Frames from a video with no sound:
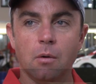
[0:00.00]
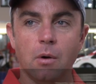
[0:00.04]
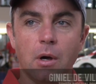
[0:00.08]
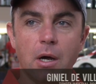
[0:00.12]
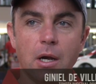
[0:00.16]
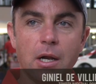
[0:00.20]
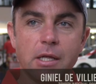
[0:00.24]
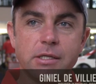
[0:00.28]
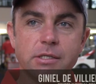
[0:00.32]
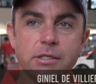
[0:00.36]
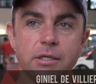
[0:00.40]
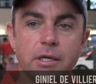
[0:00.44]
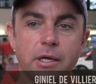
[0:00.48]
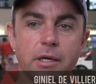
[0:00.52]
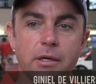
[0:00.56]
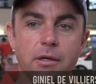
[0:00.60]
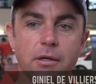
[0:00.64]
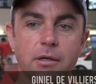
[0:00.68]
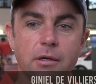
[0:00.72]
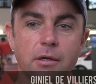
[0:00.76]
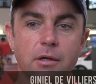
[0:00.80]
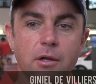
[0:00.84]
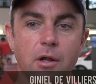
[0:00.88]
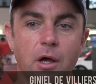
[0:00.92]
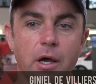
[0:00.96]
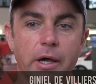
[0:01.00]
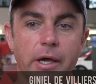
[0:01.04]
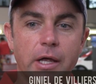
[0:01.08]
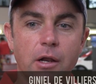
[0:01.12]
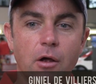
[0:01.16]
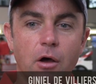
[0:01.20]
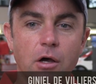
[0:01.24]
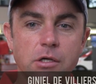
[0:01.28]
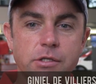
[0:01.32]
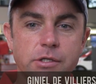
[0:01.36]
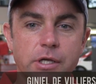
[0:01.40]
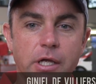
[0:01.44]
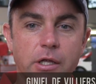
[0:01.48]
Well, it's you know I get
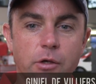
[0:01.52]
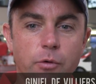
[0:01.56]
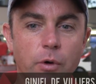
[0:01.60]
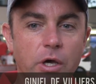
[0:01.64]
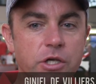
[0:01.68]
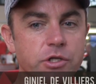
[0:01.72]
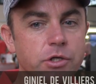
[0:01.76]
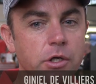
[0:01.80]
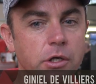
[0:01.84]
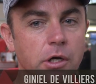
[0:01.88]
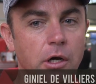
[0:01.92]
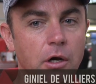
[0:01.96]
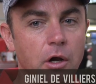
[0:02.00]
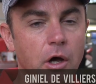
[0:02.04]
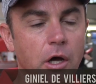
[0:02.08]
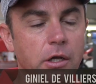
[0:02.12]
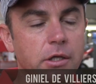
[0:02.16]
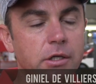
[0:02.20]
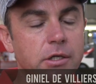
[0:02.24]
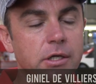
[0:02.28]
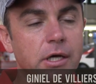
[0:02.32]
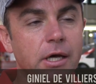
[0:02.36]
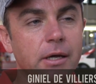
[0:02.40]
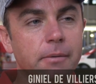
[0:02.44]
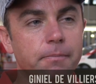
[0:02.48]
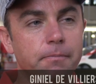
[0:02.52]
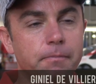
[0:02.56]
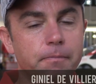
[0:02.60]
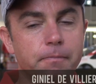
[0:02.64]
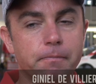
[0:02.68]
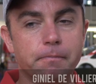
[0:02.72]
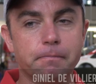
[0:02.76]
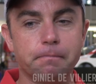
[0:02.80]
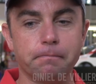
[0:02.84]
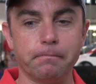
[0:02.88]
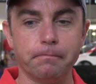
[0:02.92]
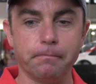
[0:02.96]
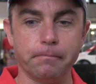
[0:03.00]
asked that question a lot. Uh,
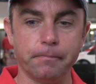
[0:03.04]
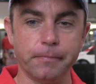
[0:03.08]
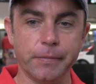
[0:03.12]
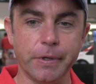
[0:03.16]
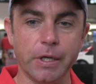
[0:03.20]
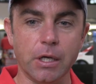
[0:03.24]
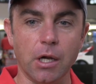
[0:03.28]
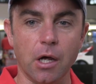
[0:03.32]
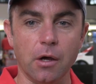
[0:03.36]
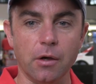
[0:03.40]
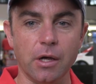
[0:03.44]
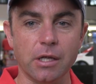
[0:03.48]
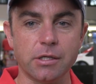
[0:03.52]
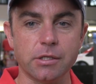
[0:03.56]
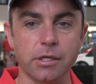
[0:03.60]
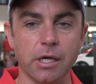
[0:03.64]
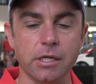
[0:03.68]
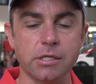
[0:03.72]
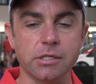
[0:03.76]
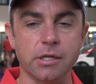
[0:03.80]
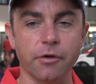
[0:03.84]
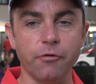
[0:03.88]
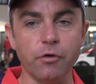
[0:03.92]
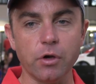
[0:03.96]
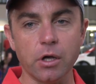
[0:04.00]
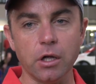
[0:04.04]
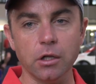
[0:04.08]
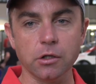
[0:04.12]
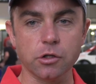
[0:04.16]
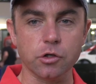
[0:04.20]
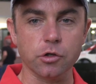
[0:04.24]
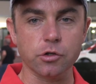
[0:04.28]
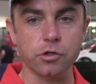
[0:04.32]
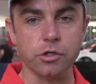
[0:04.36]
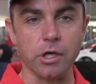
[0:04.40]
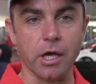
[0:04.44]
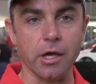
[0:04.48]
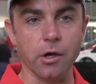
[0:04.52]
you know, it's it's difficult
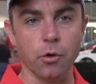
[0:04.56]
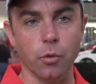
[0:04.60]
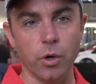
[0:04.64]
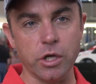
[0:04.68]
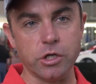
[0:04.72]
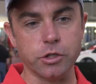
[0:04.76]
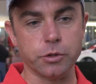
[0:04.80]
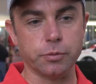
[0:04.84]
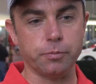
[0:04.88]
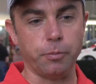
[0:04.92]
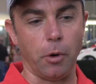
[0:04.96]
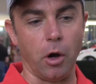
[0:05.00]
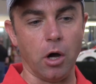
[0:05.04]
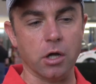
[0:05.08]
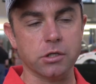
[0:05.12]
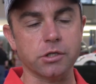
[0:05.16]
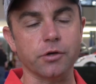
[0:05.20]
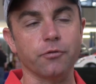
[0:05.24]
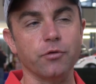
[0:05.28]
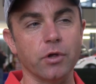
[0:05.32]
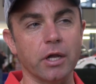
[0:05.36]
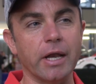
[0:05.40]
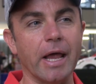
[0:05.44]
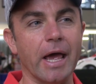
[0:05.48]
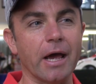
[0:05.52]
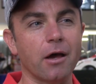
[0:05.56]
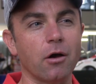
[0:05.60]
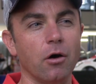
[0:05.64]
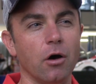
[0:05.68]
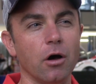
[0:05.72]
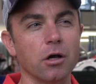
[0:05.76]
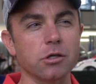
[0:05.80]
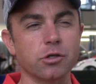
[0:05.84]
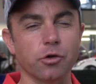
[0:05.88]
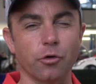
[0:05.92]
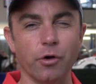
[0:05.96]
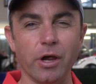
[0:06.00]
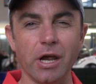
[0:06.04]
to say which parts of the
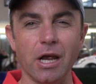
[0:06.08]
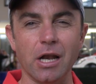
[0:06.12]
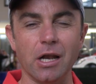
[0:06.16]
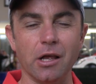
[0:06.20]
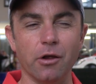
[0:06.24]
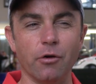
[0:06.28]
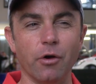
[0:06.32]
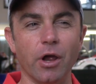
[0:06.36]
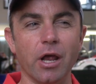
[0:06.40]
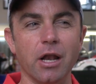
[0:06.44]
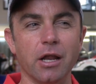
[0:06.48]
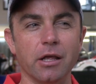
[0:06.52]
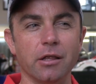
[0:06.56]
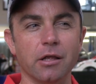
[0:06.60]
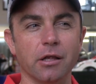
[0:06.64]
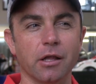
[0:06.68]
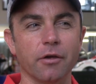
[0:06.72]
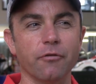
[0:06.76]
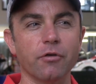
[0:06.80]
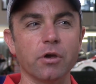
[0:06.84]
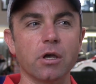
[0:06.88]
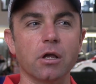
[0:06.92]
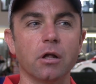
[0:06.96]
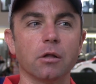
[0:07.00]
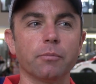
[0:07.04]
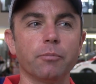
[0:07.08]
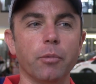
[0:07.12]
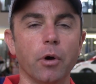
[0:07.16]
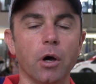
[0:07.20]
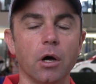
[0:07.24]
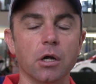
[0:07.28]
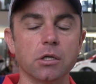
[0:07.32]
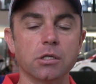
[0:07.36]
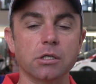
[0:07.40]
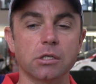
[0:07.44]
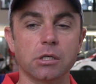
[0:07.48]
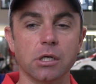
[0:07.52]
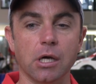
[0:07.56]
Dakar is really really the difficult
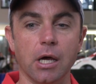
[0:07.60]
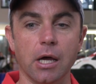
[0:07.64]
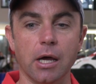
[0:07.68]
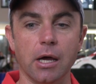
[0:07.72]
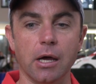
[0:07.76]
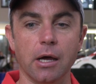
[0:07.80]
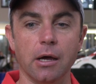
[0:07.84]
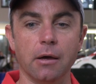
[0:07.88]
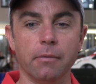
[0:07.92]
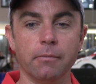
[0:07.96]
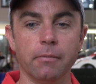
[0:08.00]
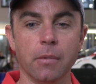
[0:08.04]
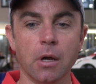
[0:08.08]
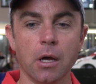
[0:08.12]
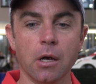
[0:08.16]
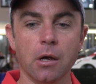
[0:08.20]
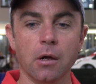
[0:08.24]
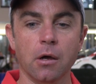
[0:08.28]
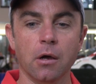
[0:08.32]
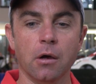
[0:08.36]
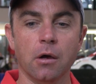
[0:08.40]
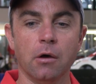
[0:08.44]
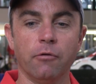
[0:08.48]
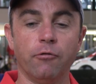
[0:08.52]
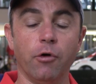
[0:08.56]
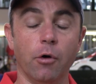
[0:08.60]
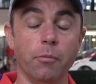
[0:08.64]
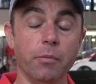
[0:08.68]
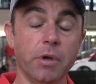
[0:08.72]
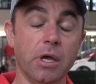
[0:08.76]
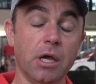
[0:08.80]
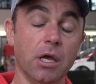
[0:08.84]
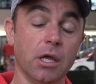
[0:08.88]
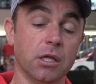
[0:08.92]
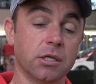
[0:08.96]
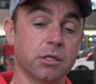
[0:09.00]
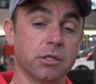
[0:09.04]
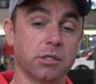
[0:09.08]
parts. Um, for
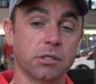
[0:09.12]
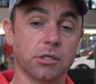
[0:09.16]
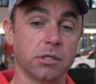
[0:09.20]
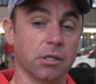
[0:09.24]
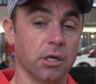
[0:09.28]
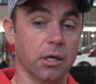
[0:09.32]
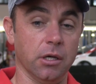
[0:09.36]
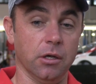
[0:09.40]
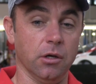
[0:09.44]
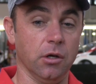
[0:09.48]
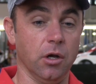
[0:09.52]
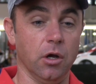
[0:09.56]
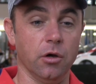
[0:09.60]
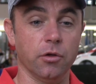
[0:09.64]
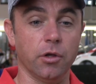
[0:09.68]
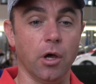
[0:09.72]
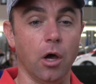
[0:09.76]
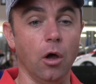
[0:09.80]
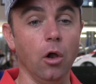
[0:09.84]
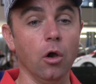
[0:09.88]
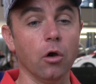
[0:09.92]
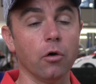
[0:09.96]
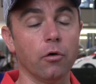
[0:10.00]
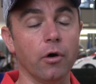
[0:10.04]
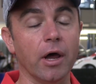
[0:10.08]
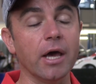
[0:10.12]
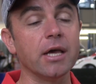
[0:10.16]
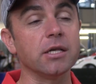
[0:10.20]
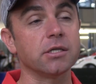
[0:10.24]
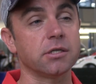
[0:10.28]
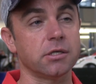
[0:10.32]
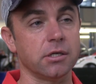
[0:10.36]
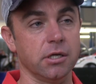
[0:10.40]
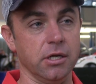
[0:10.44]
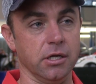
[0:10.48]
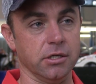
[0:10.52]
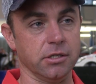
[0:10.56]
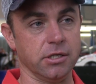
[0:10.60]
me, it's uh, you know the whole
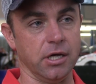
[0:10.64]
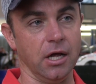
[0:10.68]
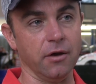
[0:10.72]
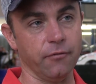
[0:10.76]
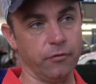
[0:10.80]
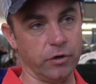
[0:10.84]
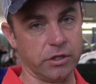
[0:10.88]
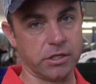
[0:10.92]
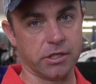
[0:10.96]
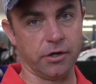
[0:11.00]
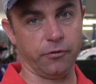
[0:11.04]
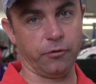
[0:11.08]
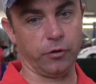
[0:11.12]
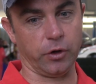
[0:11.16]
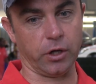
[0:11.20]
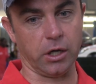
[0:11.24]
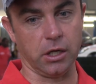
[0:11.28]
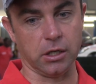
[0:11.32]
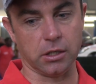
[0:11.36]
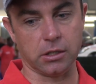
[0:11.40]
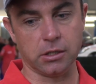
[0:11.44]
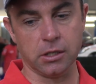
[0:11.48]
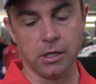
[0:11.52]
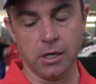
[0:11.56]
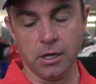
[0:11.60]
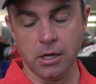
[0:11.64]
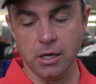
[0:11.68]
race in itself is difficult.